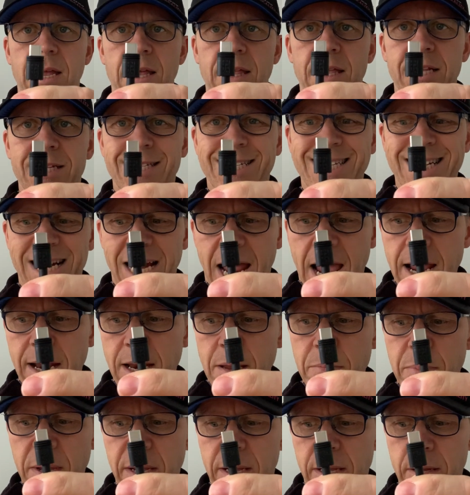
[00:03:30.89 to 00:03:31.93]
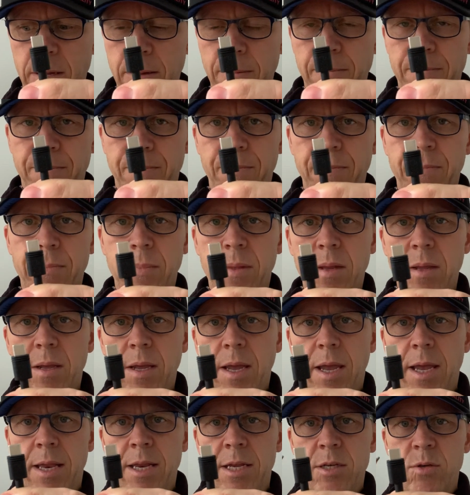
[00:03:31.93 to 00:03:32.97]
it's slightly bigger
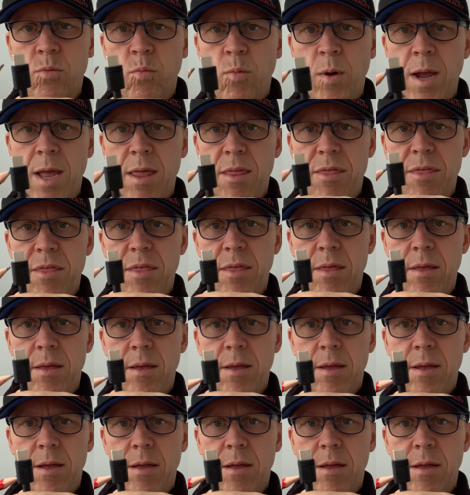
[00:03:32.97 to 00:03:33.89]
in its width